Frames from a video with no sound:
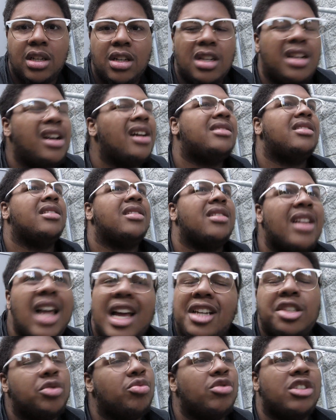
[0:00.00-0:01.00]
It's
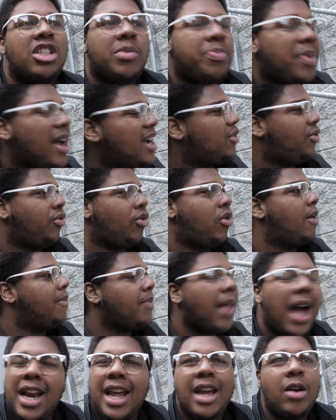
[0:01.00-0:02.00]
less respectful. I'm
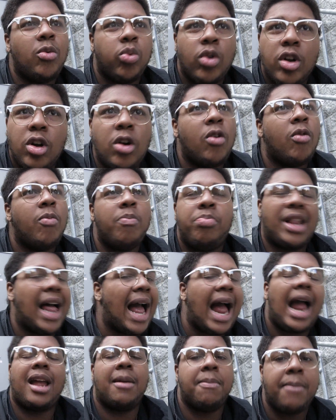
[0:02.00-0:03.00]
not a real
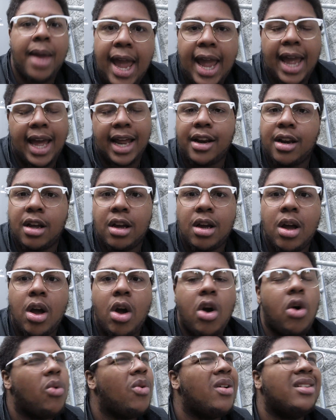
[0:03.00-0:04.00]
black man.
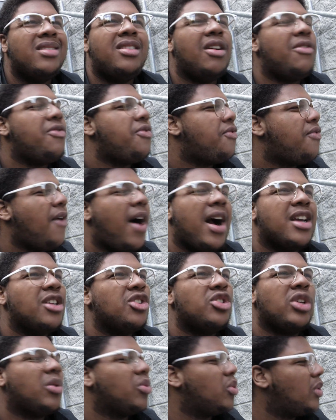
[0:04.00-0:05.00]
What the fuck
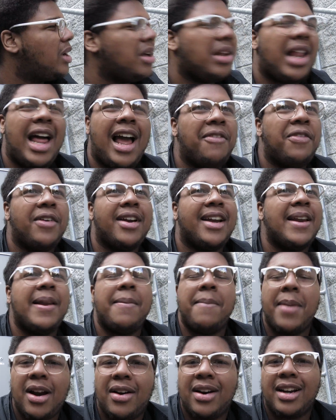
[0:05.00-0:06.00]
is a real African
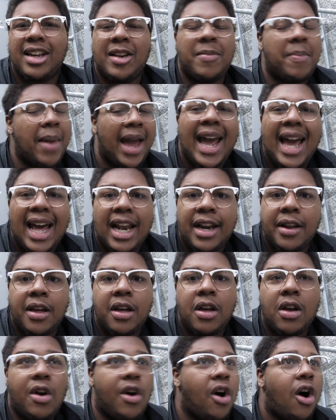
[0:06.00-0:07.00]
American man?
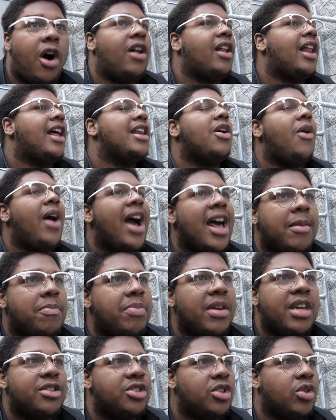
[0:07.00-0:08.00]
All I know how to
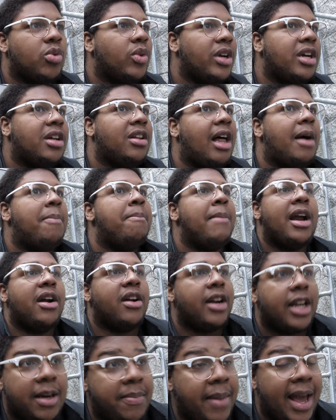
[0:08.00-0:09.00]
be is a real
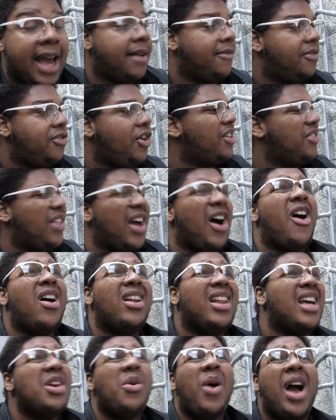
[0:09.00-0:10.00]
American man. Fuck that. All
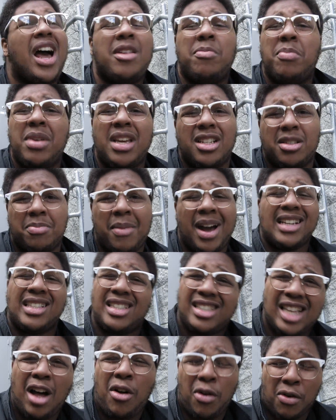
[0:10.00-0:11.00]
I know how to be is
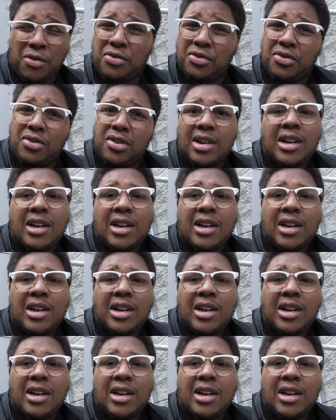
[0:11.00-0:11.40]
myself.